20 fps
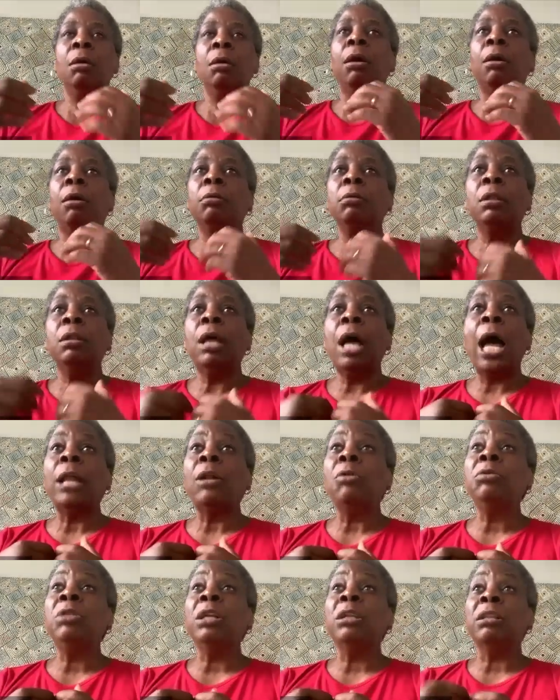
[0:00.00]
Yeah. I
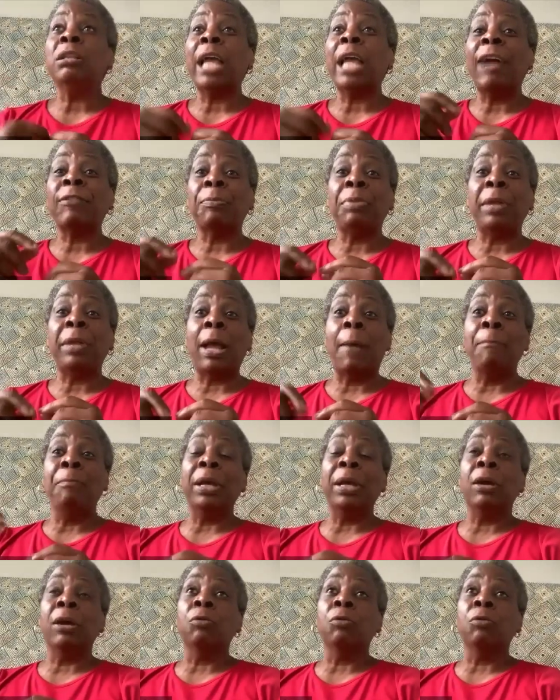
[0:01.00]
don't think that they have to play a
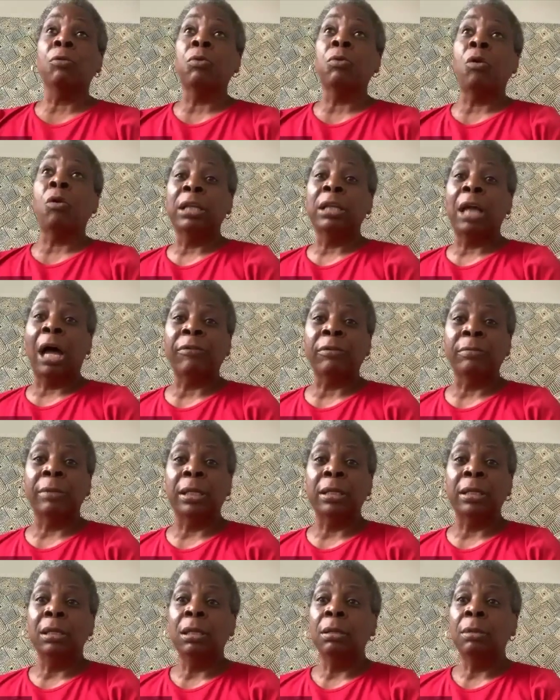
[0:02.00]
bigger role than government,